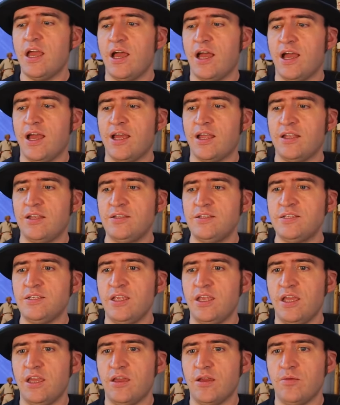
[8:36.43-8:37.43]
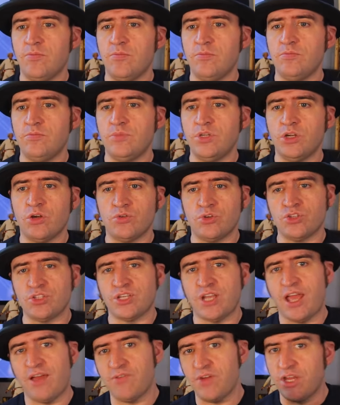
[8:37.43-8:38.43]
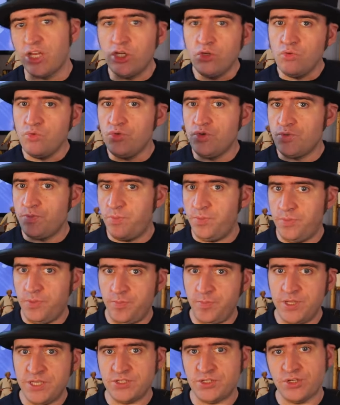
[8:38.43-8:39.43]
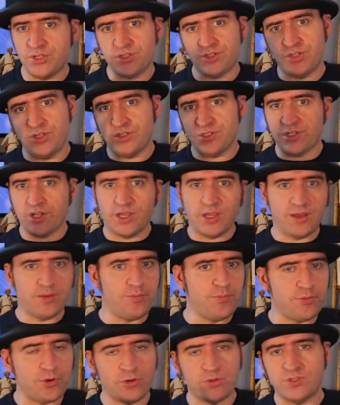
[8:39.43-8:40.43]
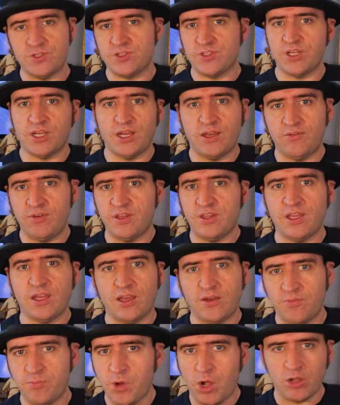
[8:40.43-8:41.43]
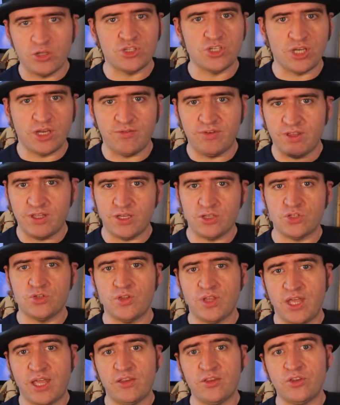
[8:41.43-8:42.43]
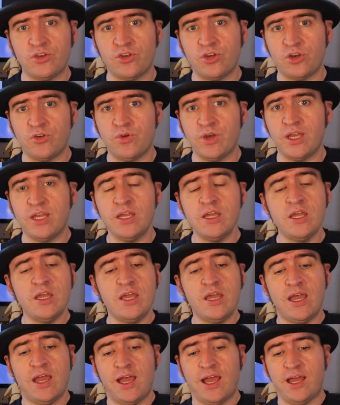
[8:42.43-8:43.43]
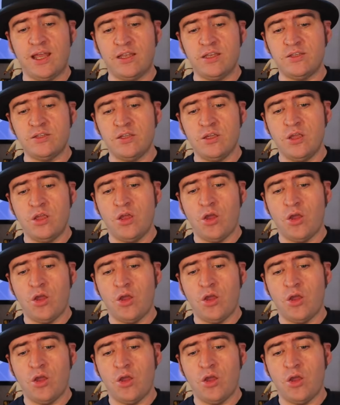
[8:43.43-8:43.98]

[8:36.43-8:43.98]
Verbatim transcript: and you know, doesn't have a huge business that's like processing everything and polishing everything to the nth degree, and